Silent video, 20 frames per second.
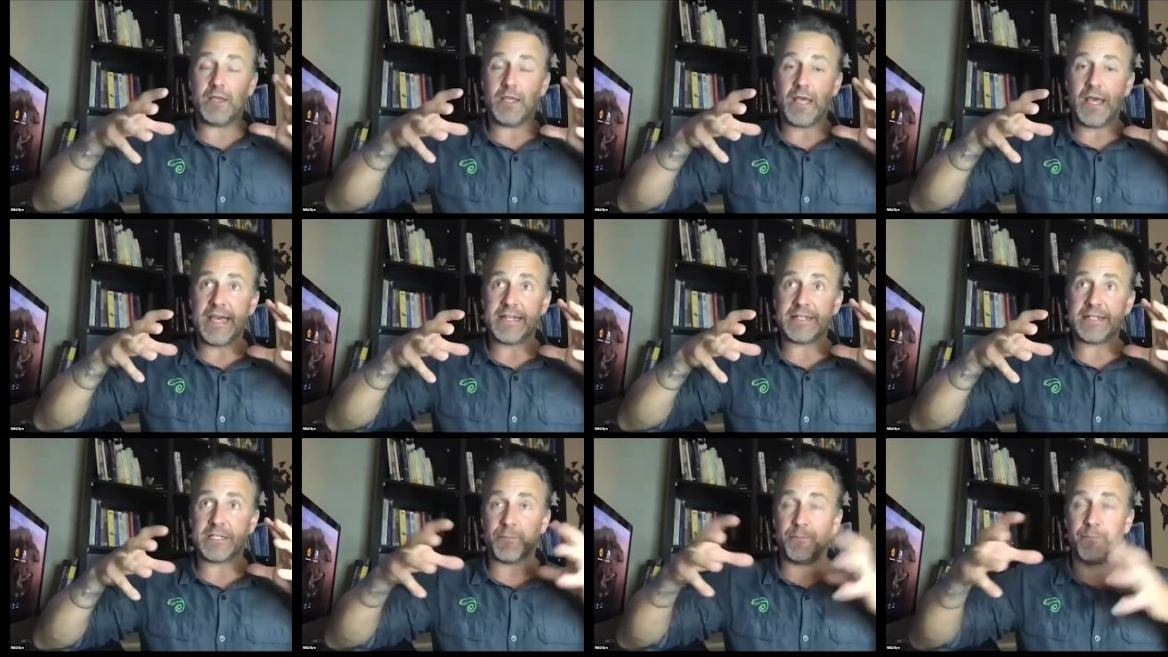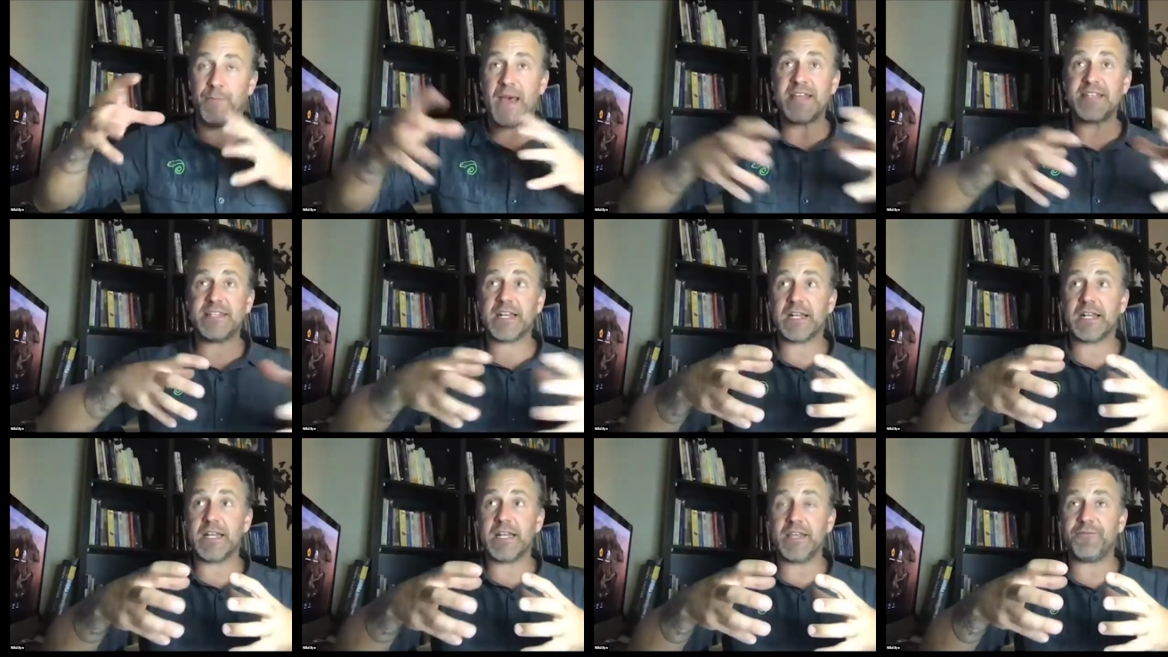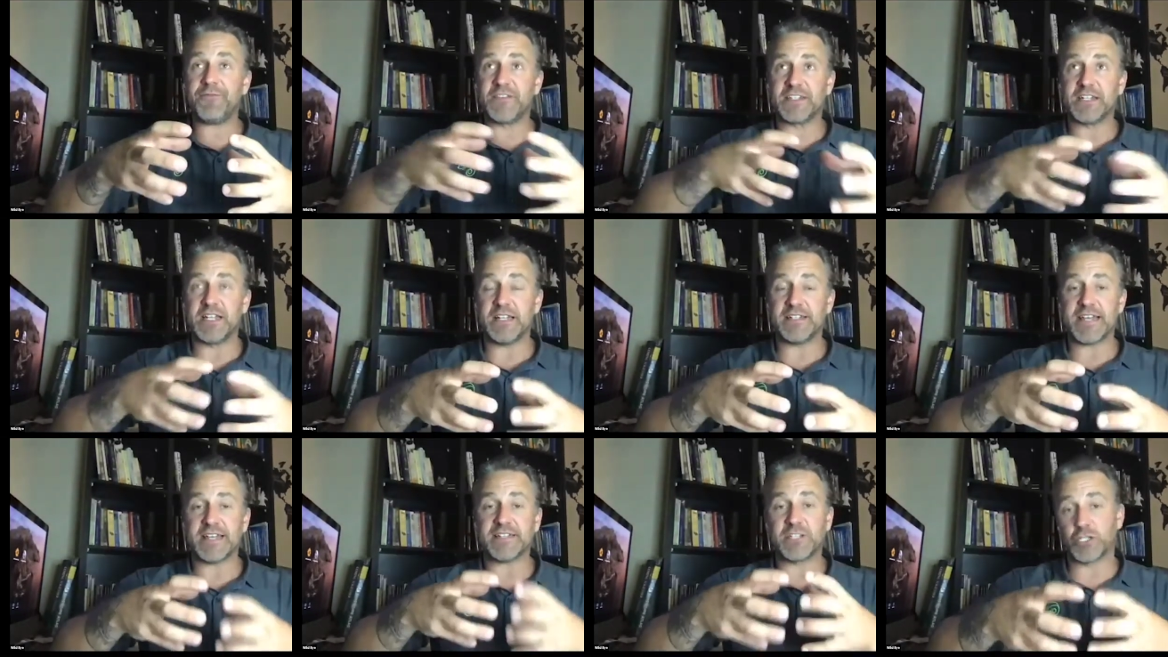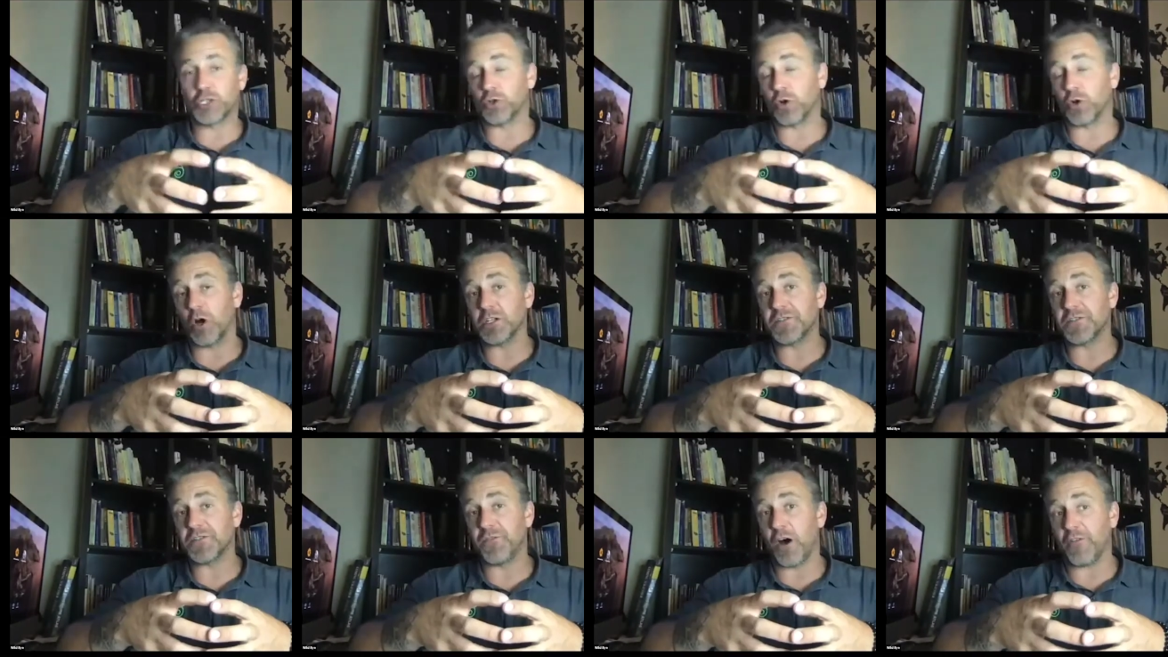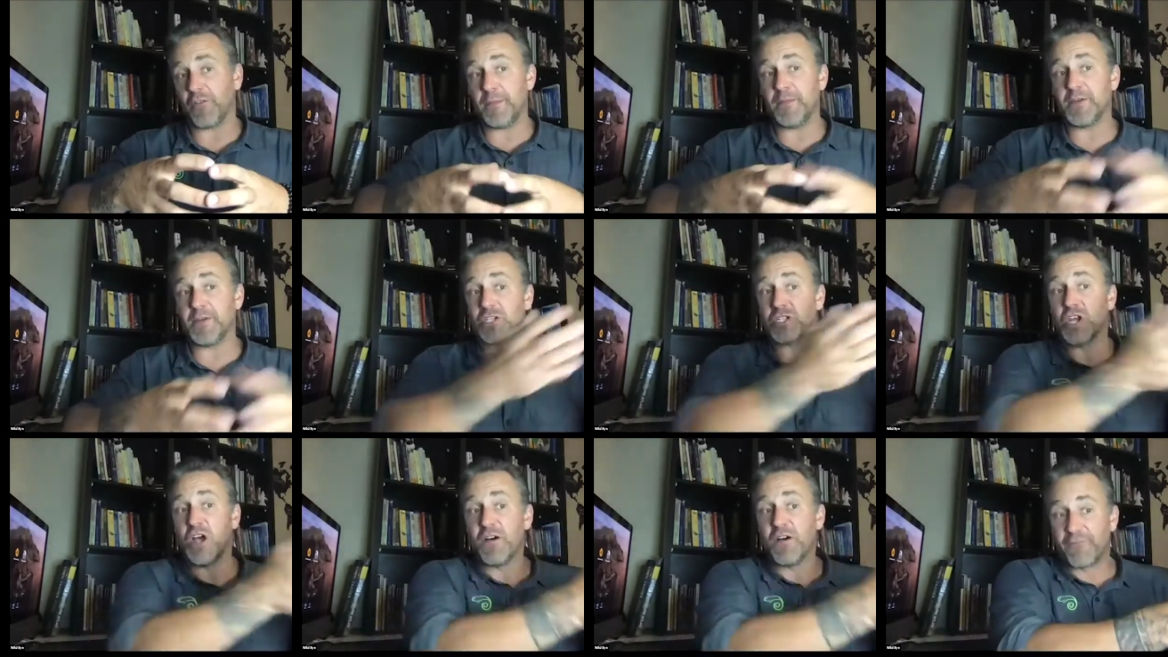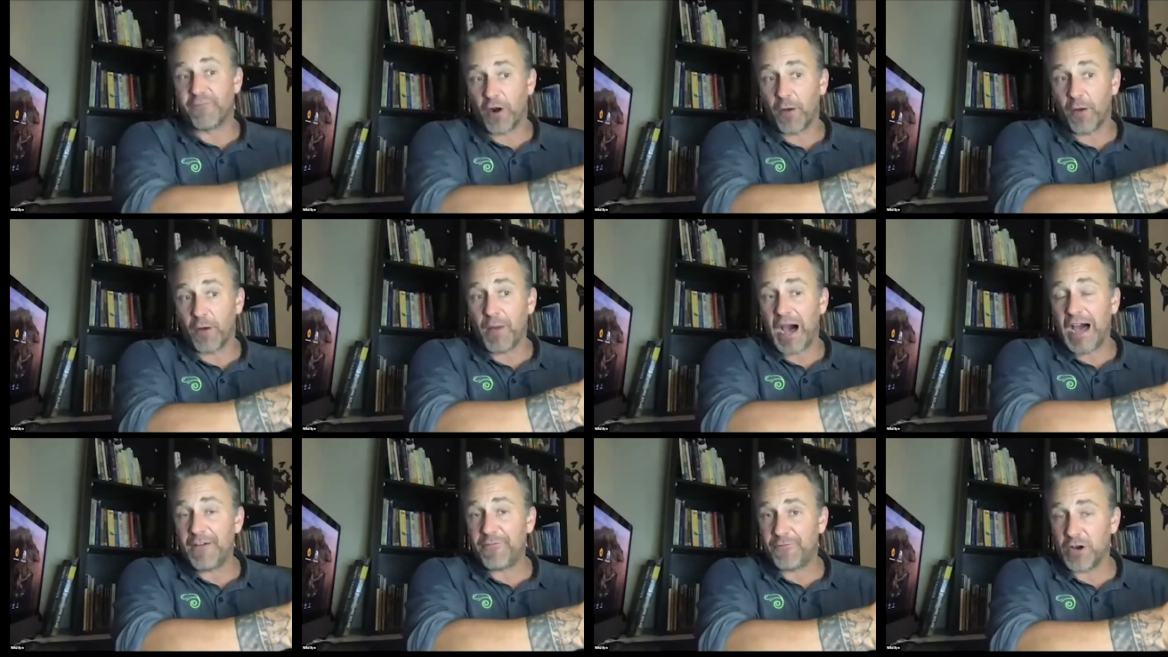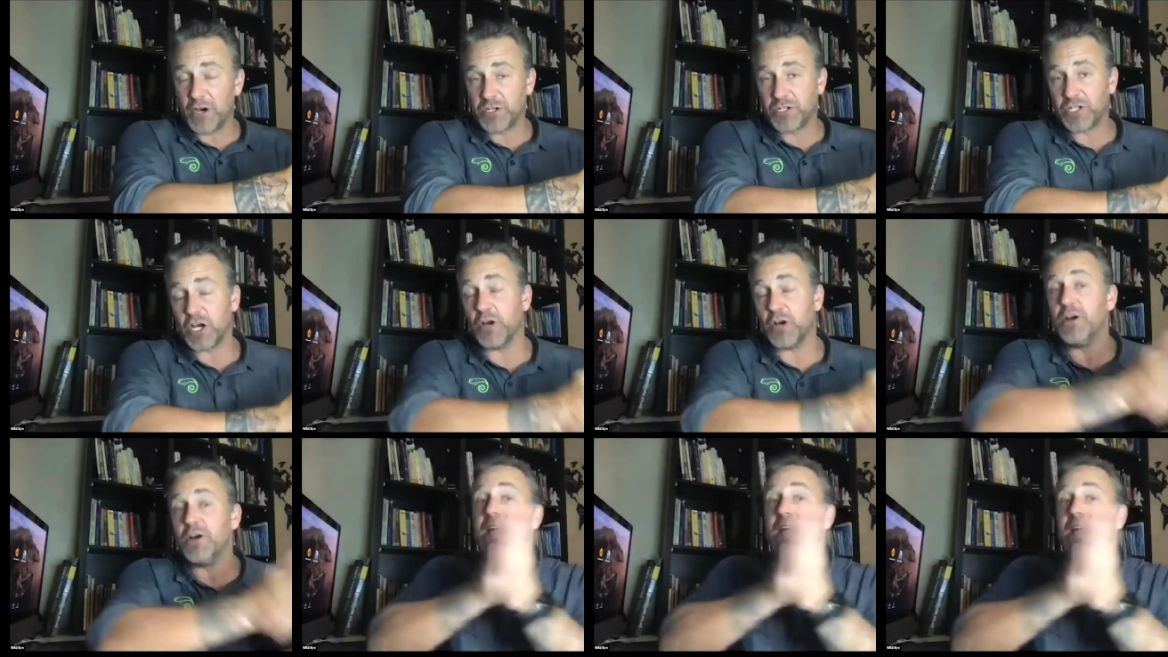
it basically facilitates the transfer of images from iPhoto